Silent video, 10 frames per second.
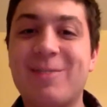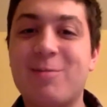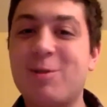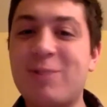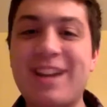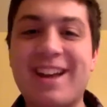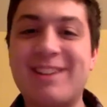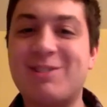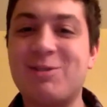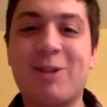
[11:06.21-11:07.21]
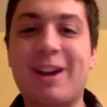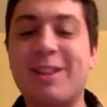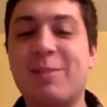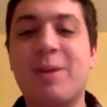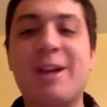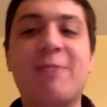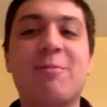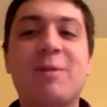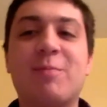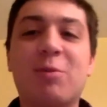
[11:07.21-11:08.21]
We had $2,000 in the bank.
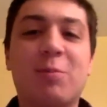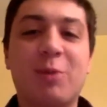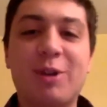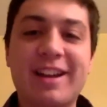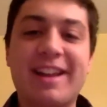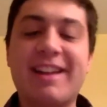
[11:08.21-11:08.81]
We both put it in.